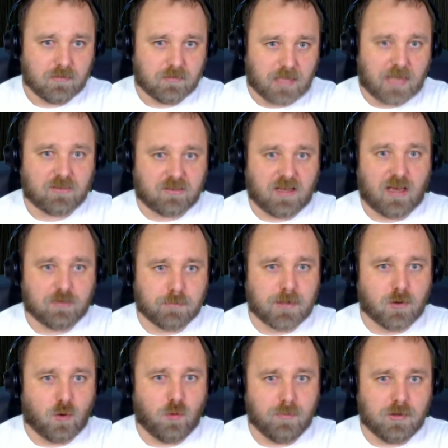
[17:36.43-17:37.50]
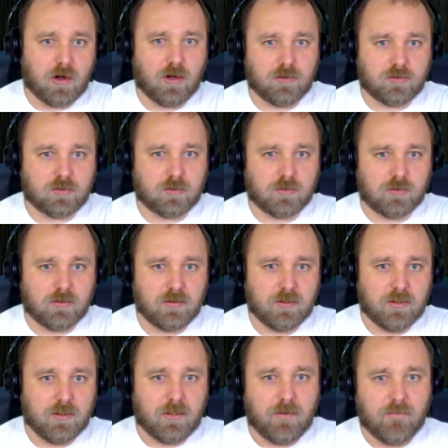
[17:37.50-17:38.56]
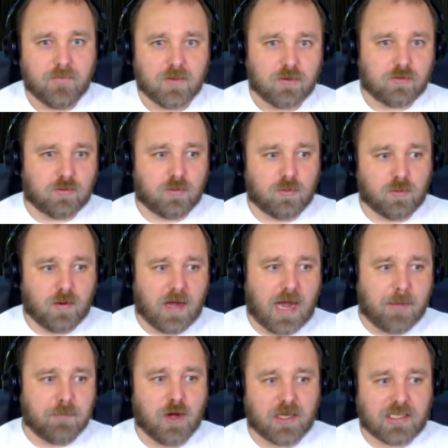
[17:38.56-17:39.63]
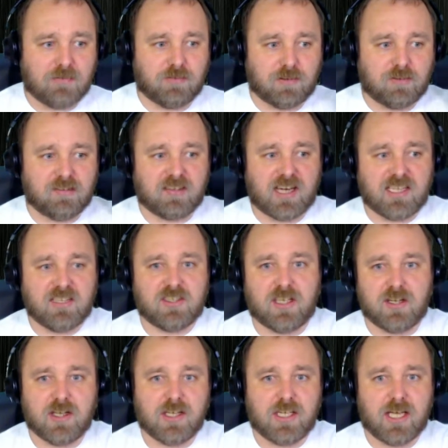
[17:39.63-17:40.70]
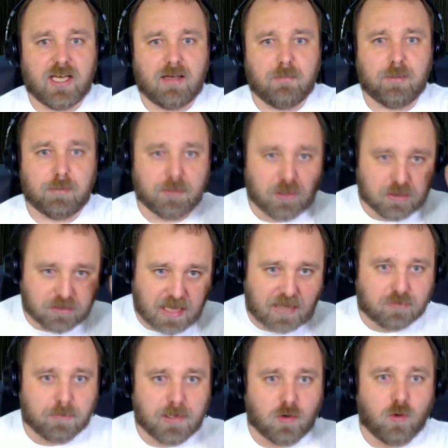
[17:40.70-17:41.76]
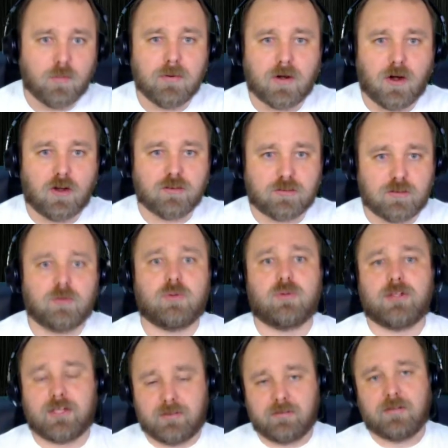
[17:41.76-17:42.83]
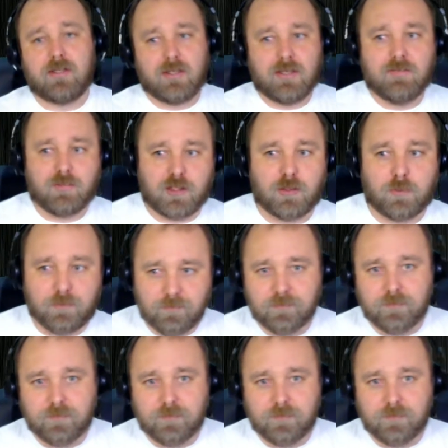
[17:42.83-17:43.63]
That's set as my home console. So I'm not even signed in on that, but because that's my home console, then, you know,